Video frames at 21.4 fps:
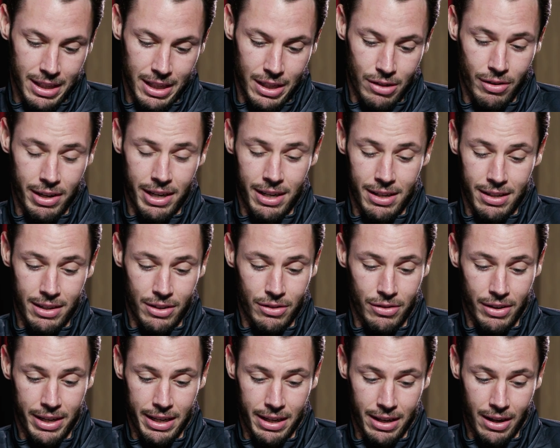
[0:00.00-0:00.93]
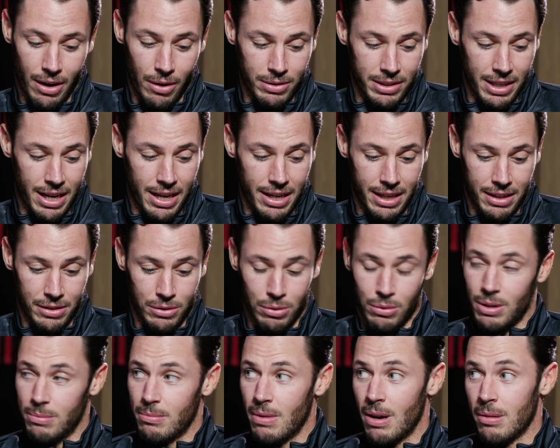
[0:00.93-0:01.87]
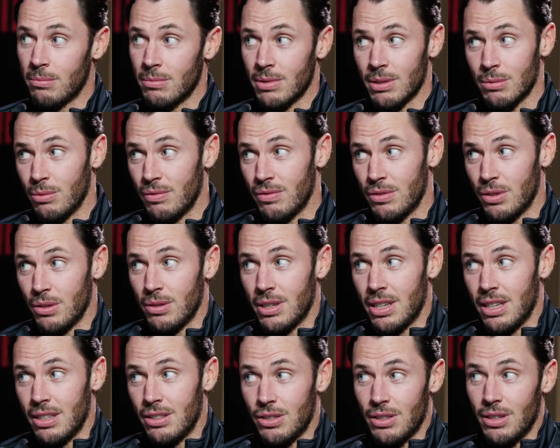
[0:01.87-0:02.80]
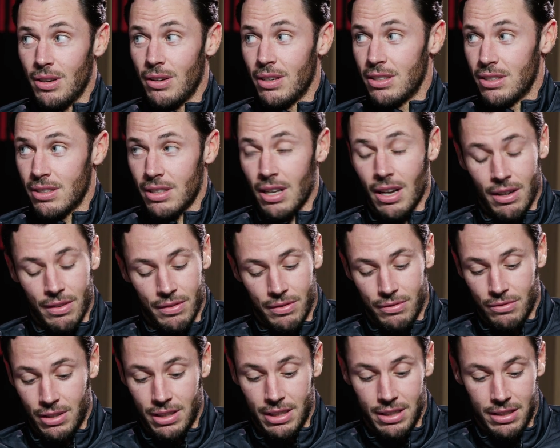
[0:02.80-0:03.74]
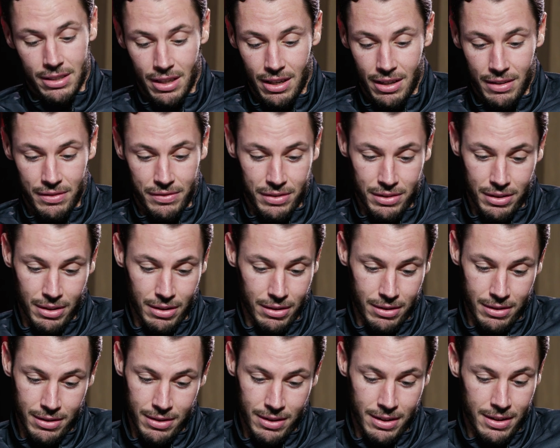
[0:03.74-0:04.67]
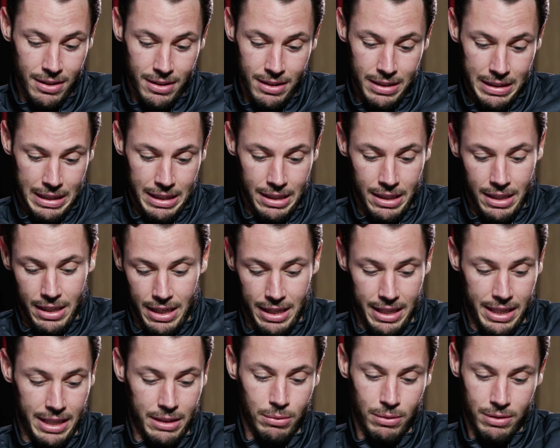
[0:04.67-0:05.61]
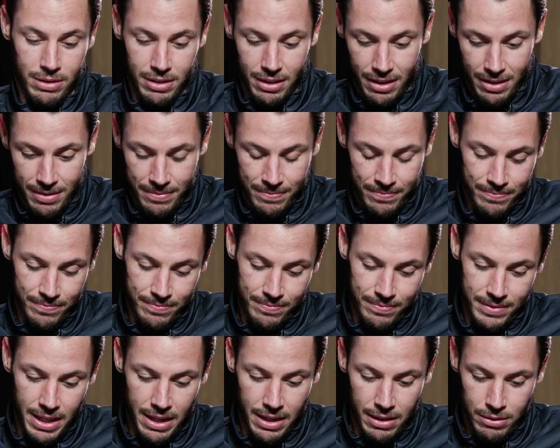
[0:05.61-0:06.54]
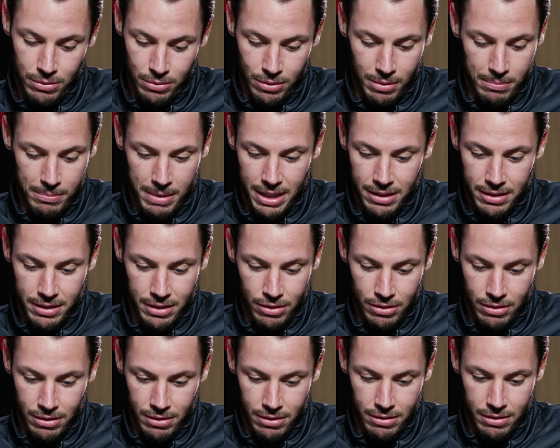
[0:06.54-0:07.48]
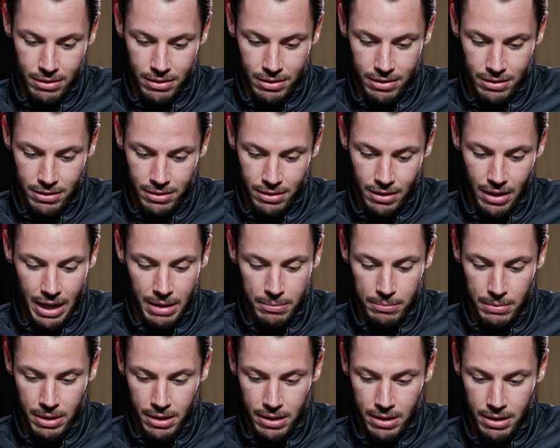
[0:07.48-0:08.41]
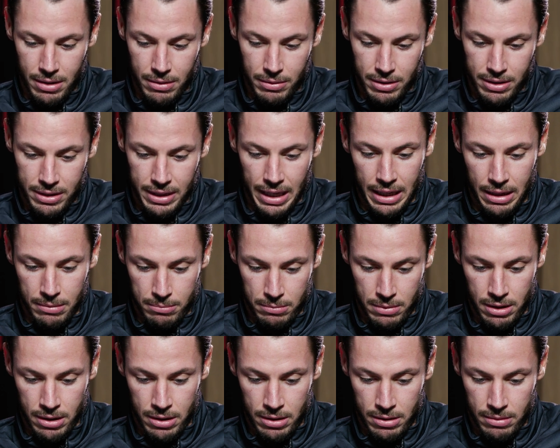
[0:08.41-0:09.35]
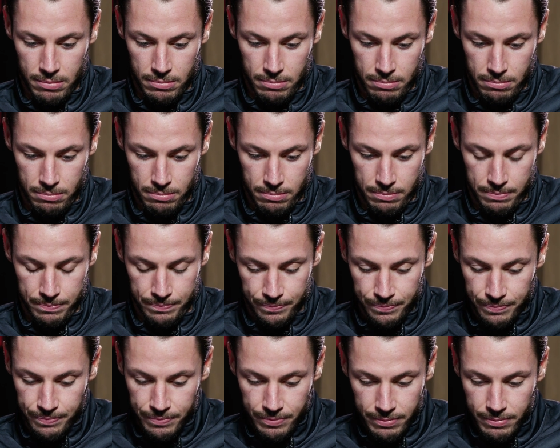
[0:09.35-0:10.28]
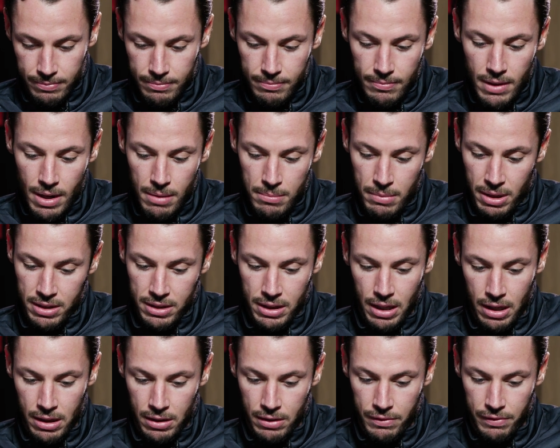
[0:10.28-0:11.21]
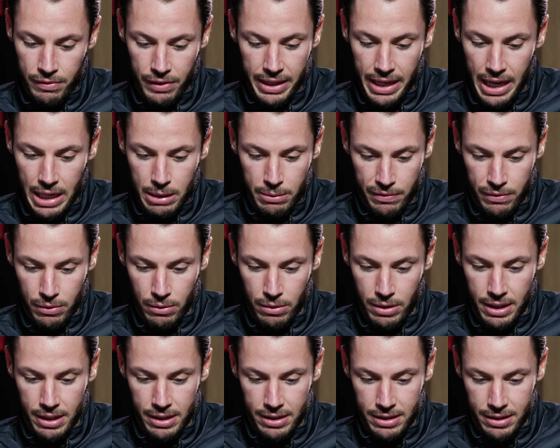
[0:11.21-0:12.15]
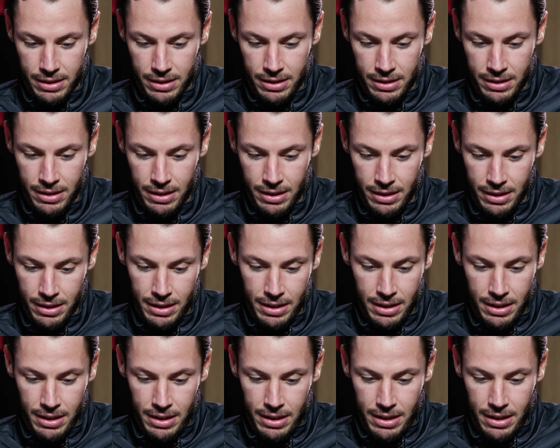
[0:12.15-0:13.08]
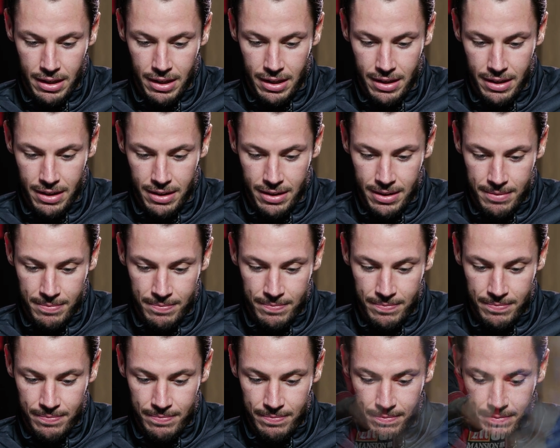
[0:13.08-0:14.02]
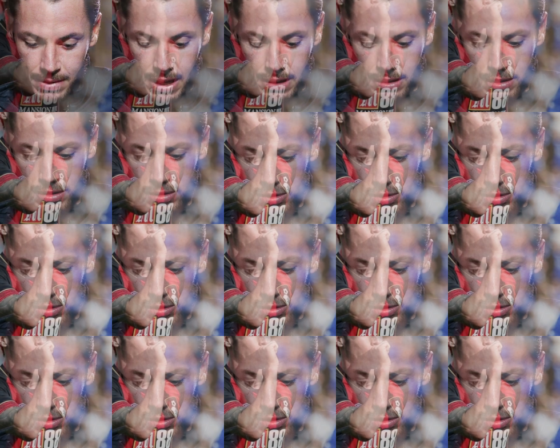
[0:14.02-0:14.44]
credit uh, credit goes out there to all the mums with two kids. You know, it's tough, really tough. So, and this was um, yeah, this was amazing. You know, just I had my Saint my my son three days before this, and um, yeah, to,